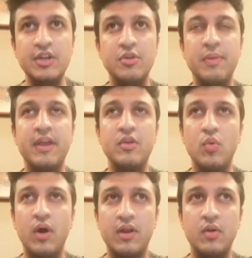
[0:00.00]
to make you
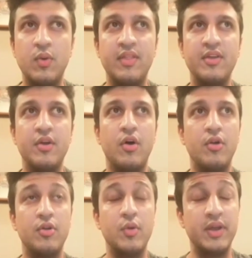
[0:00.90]
wonder whether
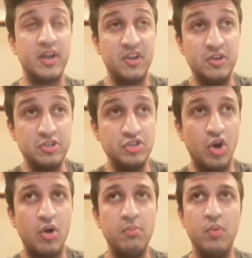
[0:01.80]
you're doing a good
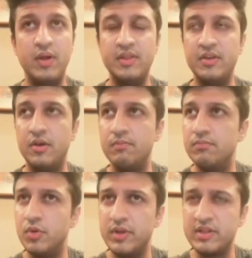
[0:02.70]
job, whether you're
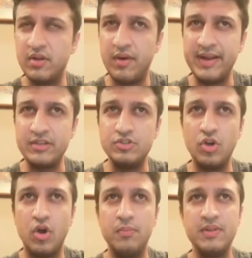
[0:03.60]
doing the right
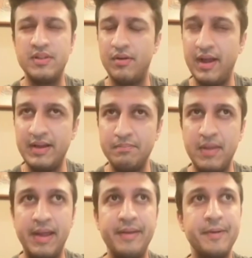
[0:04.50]
job in the right
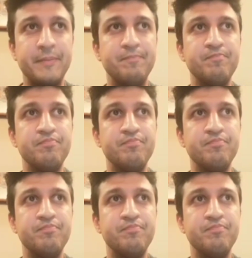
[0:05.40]
manner,